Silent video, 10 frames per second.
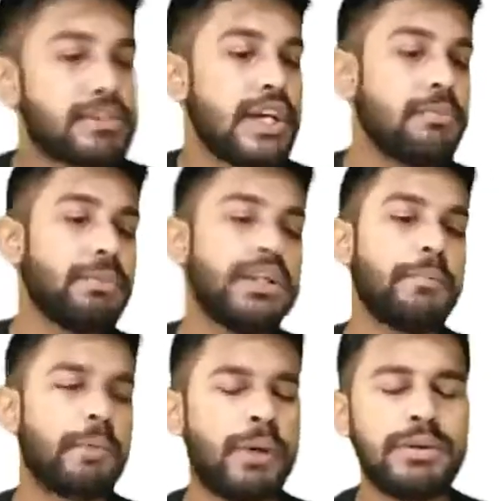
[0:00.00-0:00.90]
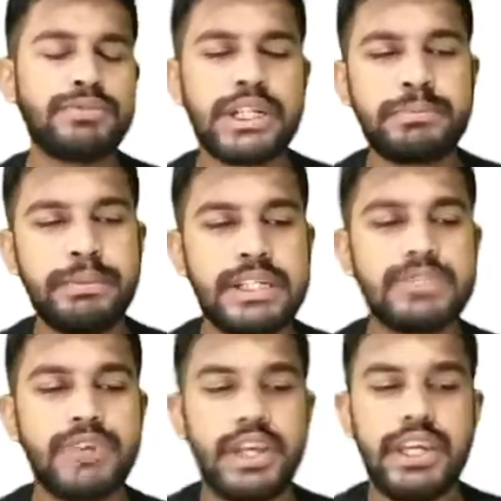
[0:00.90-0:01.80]
statement. The problem statement
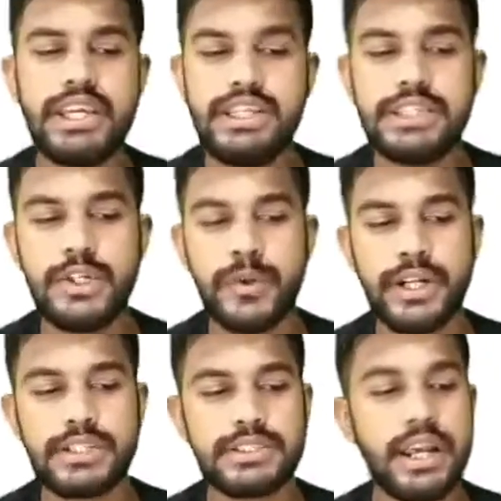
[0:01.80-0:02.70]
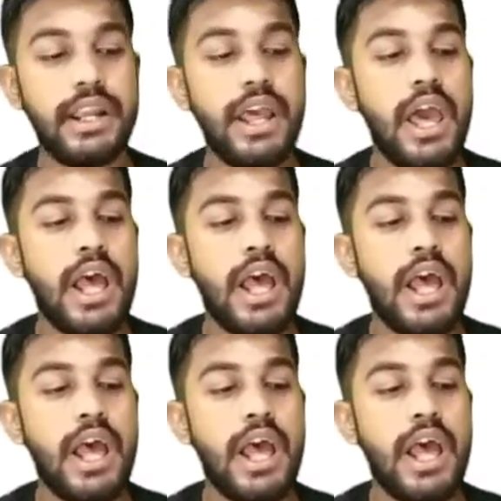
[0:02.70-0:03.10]
is very easy to understand.